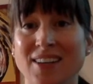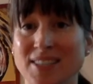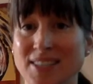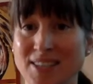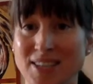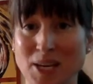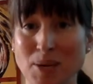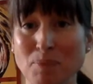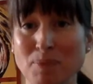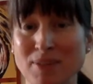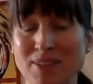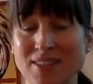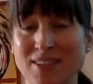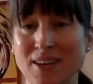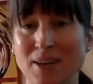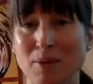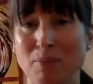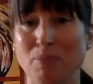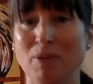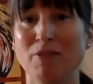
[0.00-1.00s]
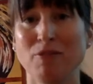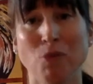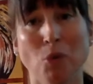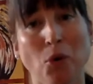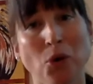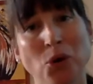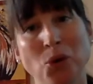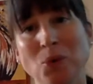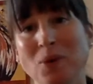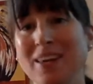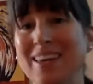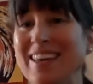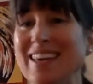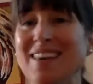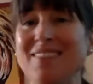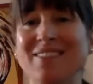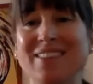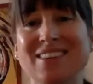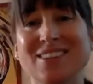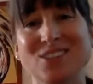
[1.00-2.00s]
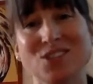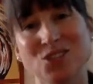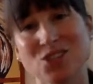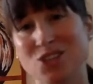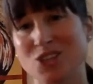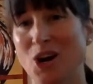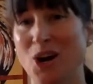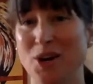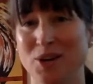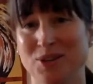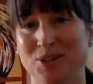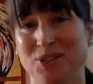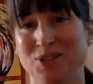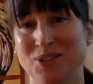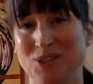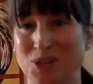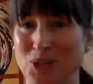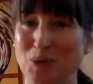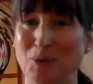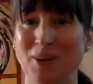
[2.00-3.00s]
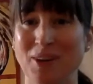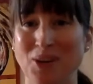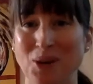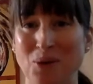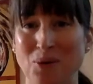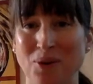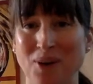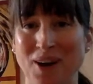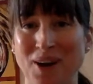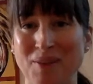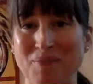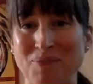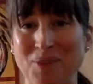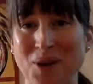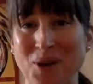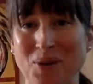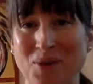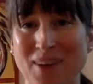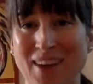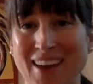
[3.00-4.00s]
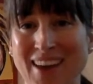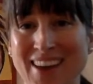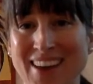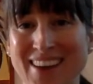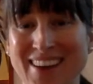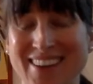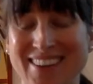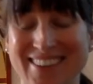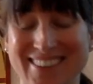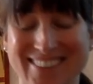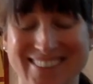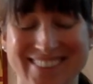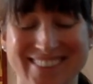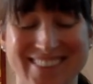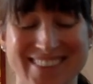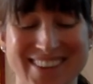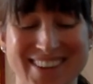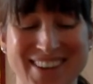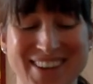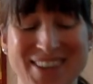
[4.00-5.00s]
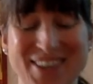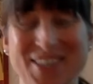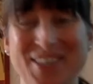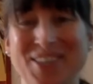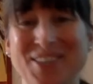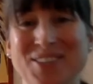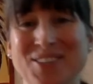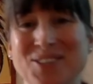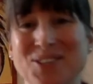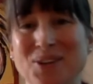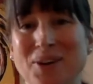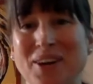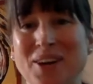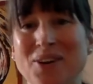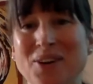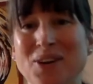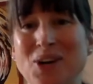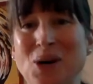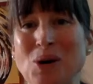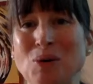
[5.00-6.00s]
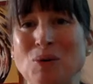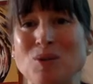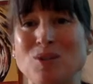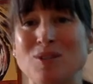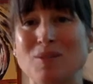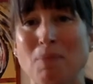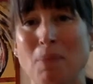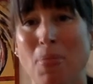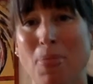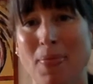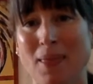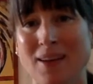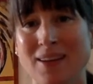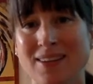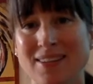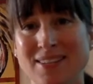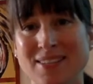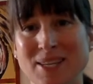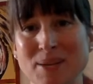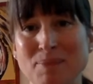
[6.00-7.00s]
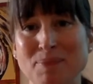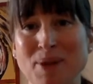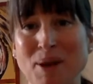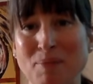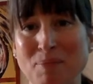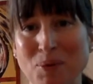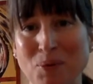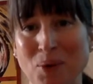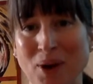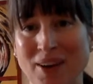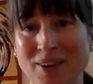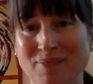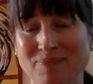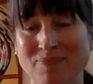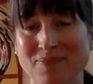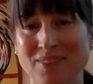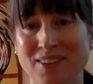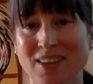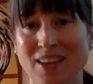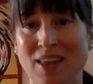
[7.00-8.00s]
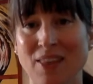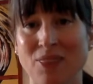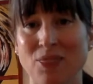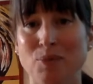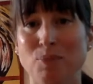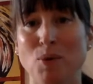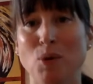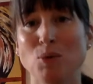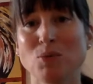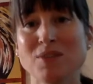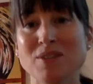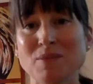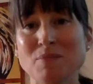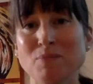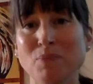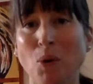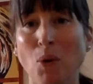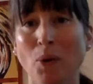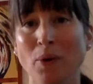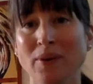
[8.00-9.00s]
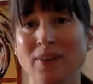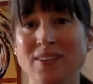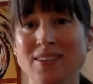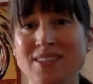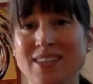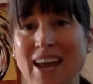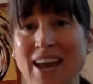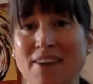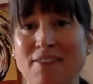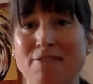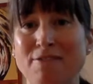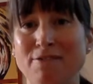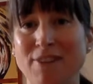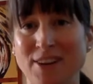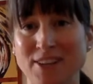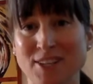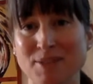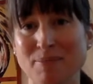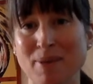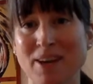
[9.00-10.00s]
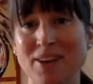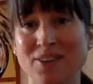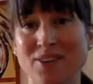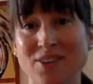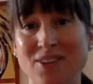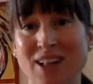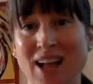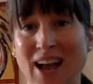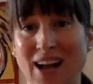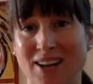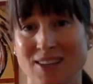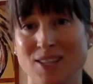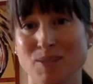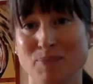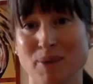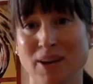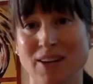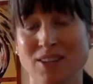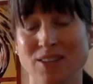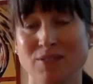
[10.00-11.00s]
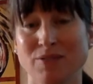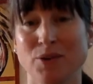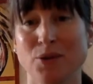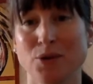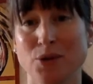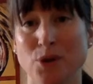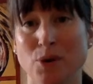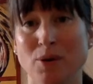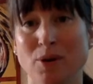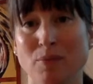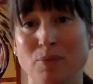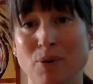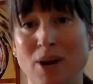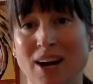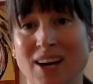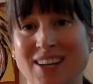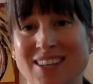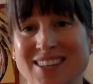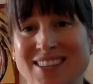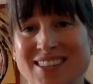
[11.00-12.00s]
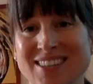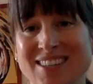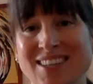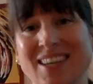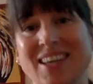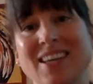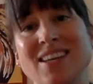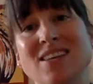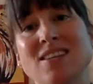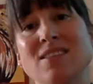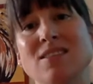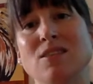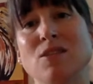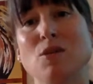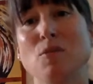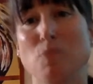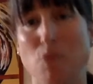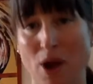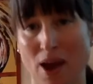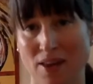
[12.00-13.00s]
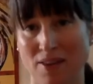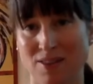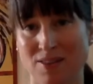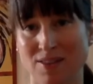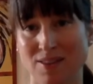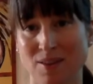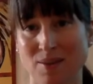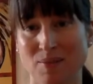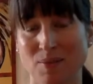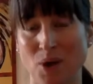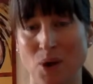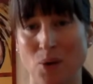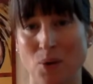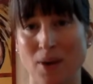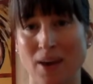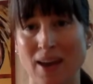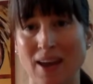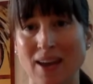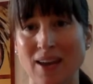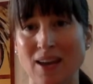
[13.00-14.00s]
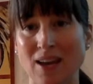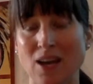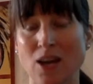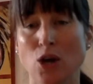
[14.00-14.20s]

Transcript: tips before you even start doing yoga, okay? So here goes. Tip number one. The most important and fundamental aspect of your yoga practice is the breath, okay?